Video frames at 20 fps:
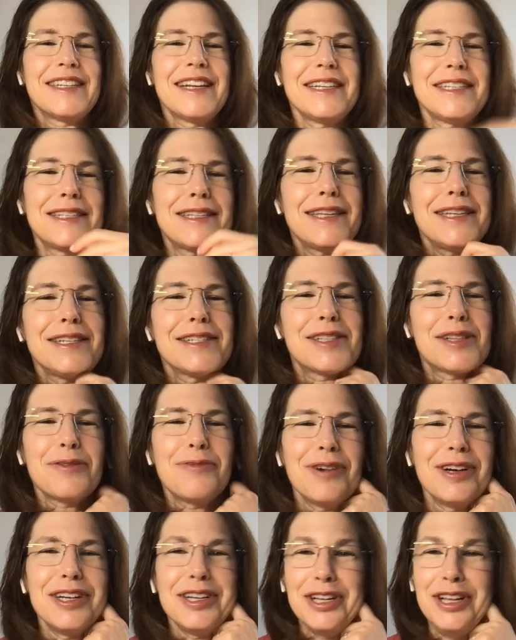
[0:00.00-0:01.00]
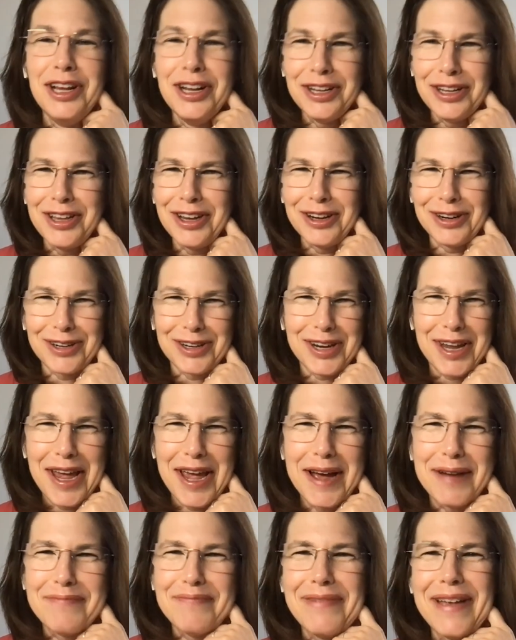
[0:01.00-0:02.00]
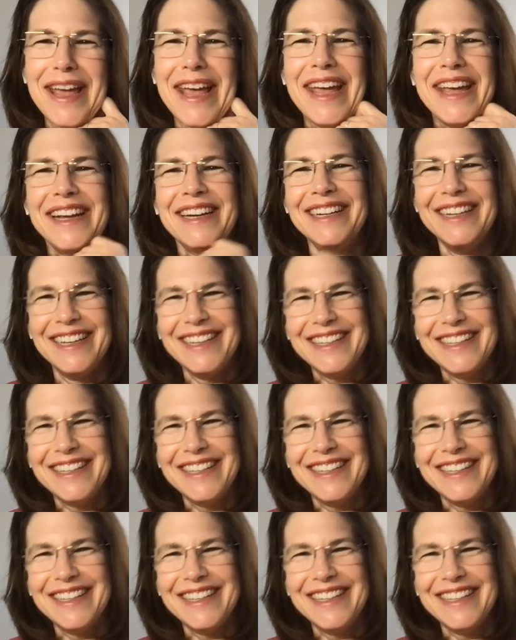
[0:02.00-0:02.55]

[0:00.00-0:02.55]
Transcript: nicely as the one in your campaign